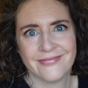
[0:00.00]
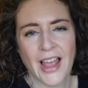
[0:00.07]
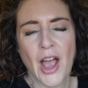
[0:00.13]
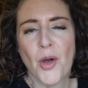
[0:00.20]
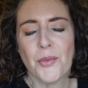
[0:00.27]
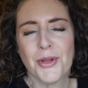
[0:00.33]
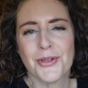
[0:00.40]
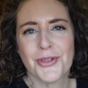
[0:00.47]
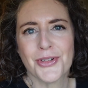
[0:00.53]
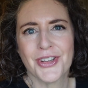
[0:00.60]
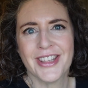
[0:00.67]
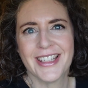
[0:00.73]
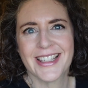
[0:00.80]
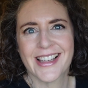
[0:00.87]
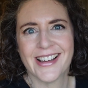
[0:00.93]
I hope you
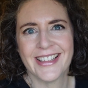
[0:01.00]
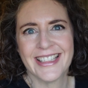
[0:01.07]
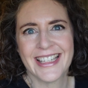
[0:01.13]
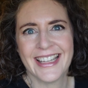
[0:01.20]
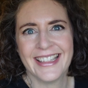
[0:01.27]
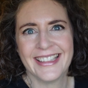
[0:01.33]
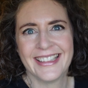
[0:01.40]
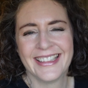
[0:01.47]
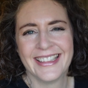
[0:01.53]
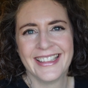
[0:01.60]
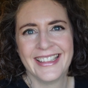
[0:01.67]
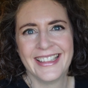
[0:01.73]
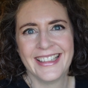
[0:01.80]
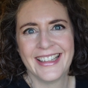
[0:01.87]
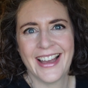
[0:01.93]
enjoyed this content.
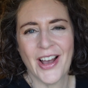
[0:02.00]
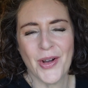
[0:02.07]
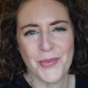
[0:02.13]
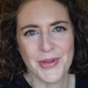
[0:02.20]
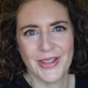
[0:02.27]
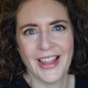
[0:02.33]
I hope